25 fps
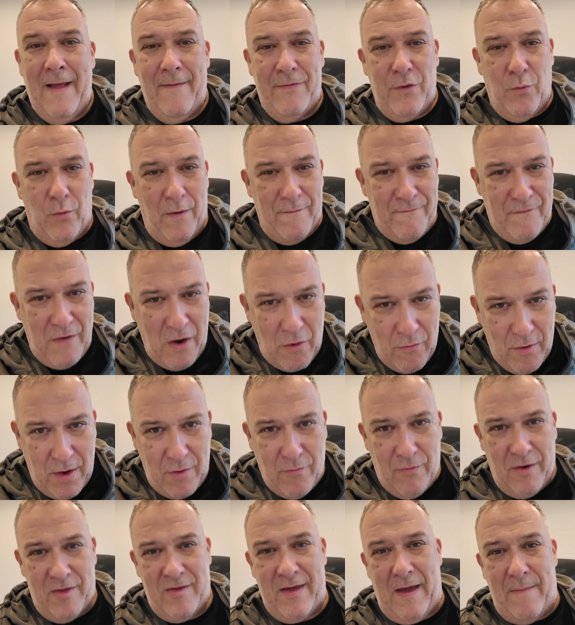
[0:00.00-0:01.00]
They were very
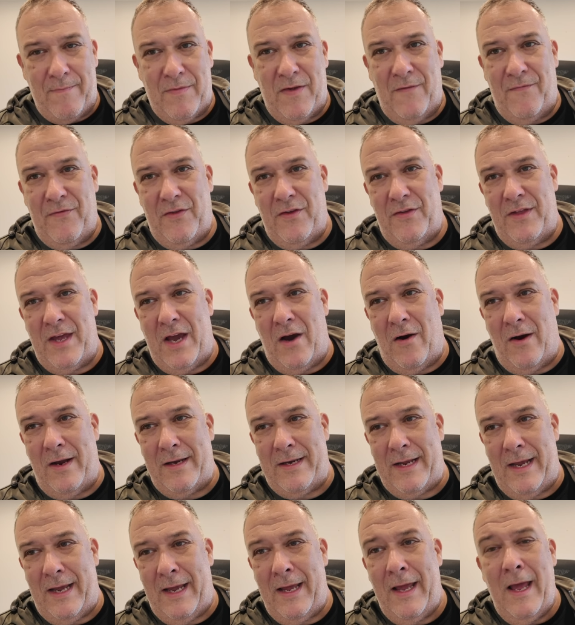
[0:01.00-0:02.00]
receptive to the
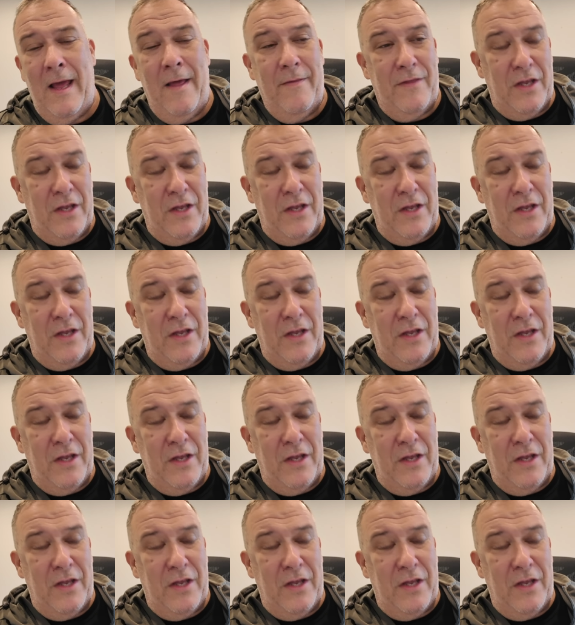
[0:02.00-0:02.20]
idea.